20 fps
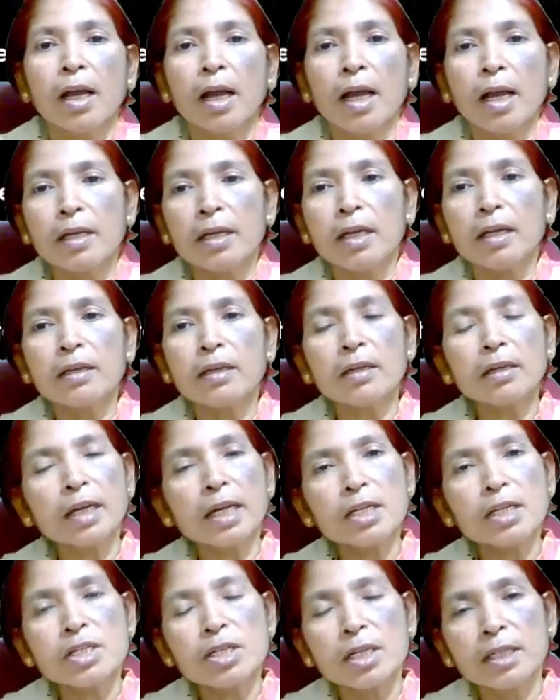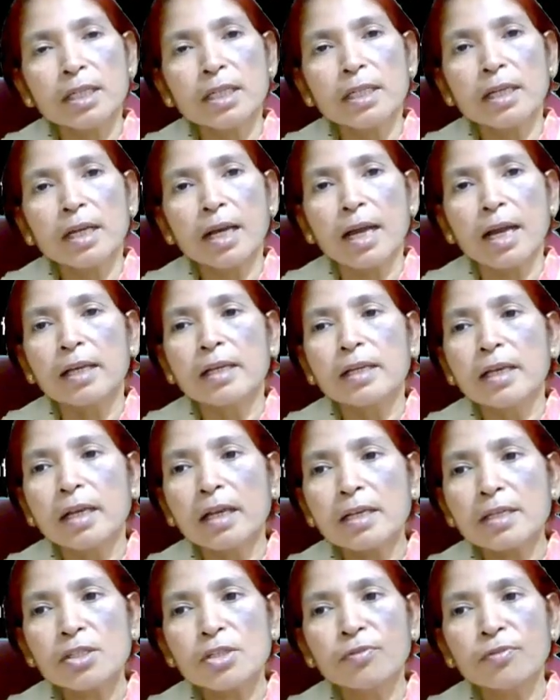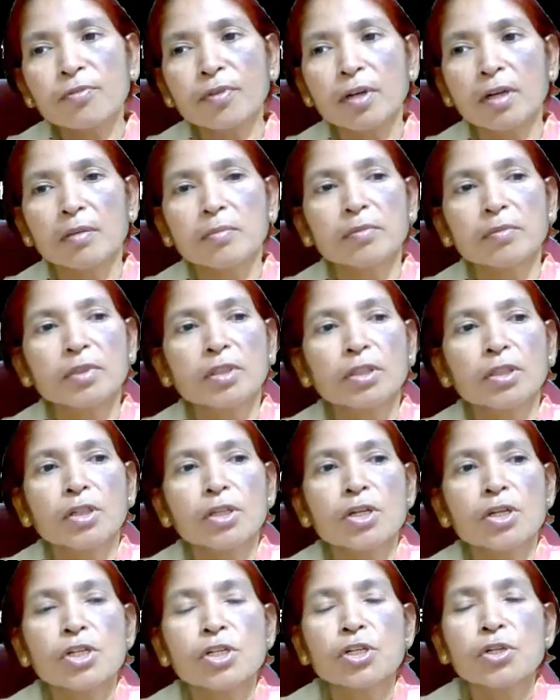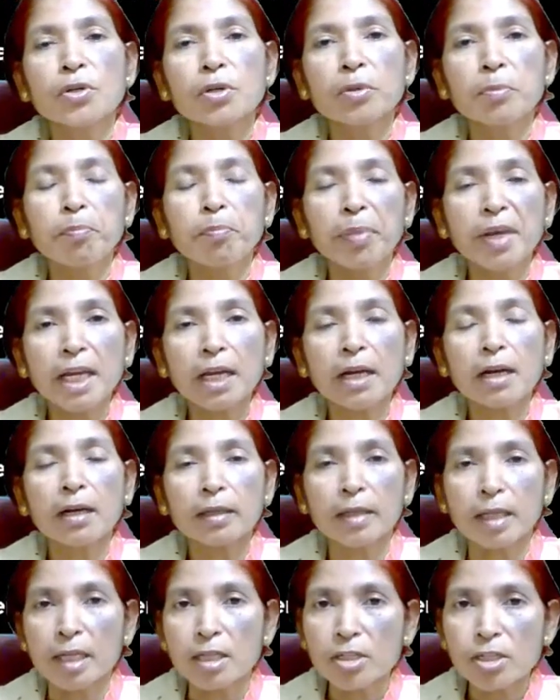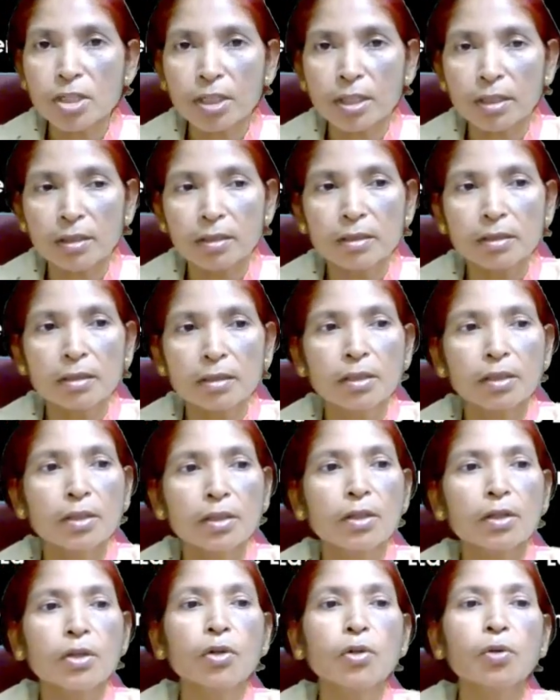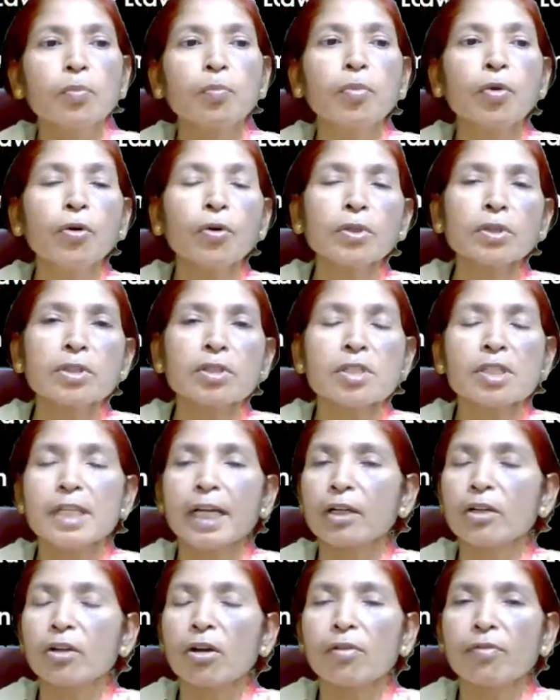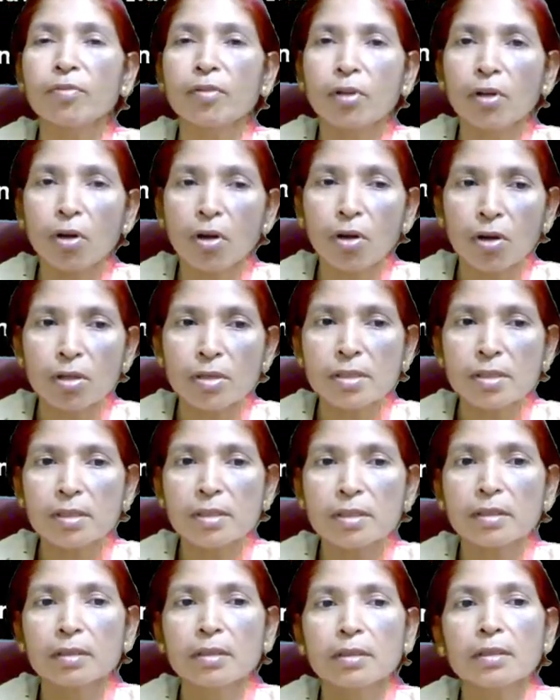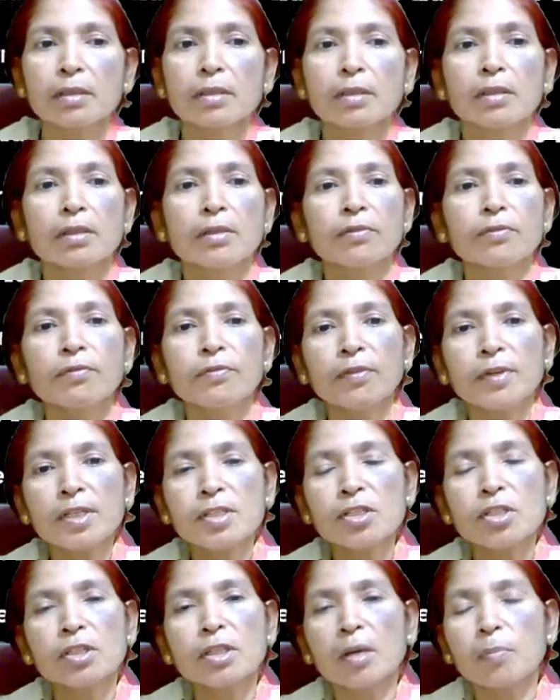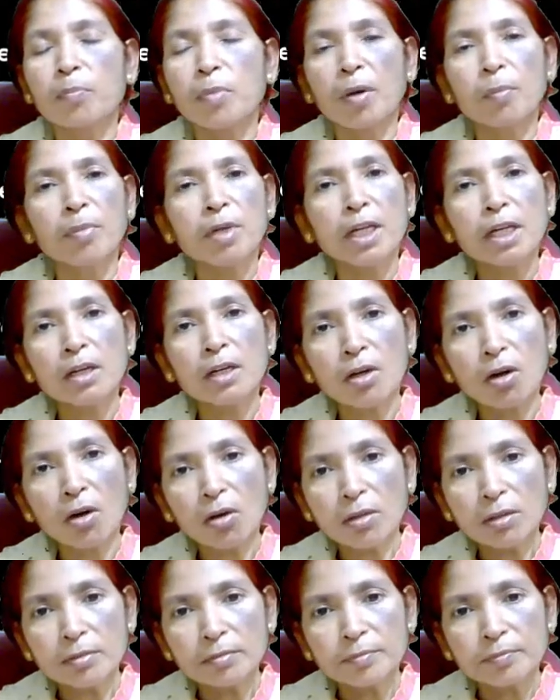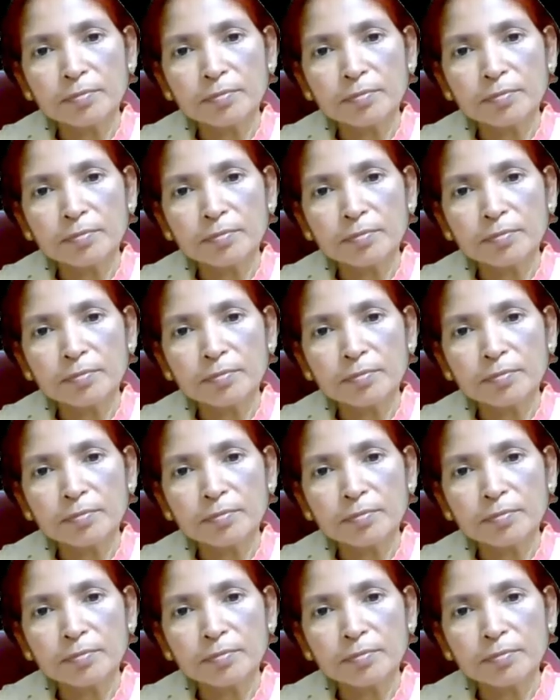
An internationally engaged firm should pay attention to both set of laws, first the public law